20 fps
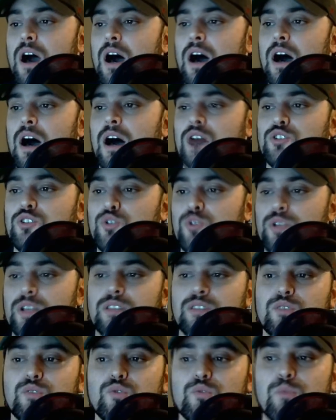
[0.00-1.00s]
uh, tune
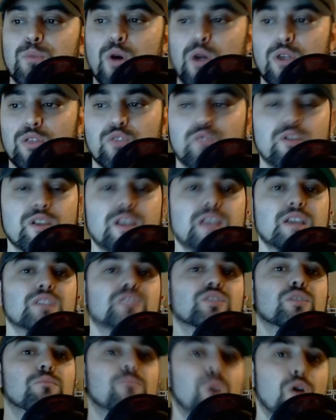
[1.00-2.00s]
into part three
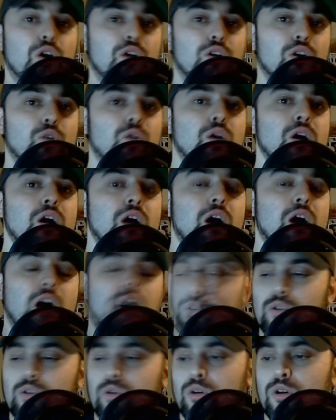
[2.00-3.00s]
tomorrow
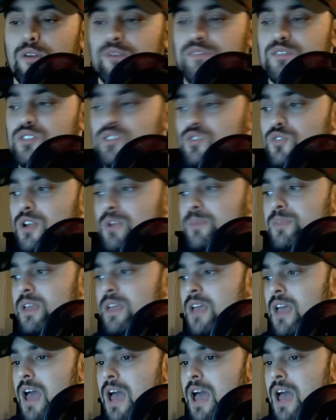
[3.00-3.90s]
on Off the Script.